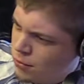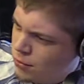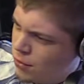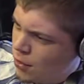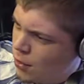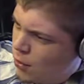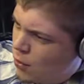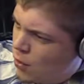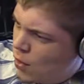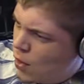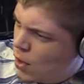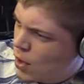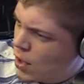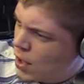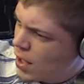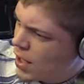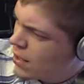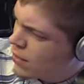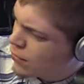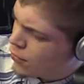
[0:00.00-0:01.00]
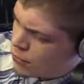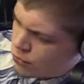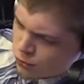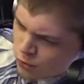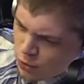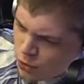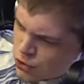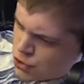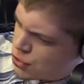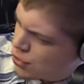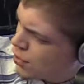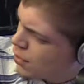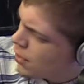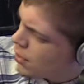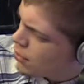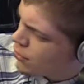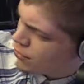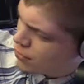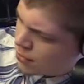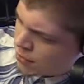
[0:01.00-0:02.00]
So infrastructurally,
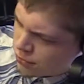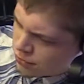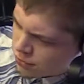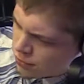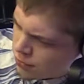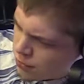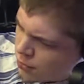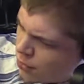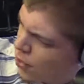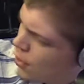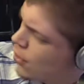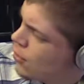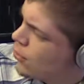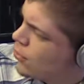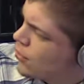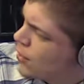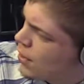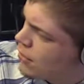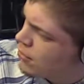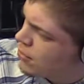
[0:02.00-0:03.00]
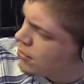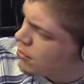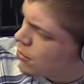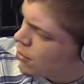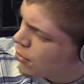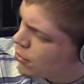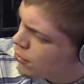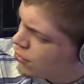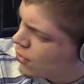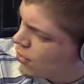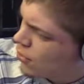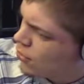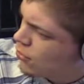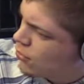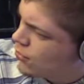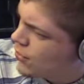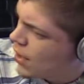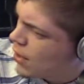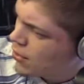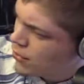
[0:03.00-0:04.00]
like you said, there's a few cars. They have some
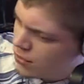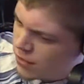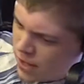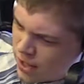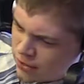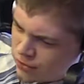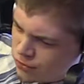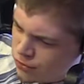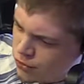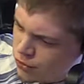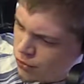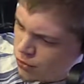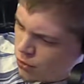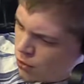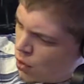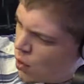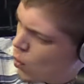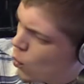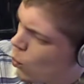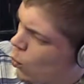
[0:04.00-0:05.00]
motorcycles. That's new.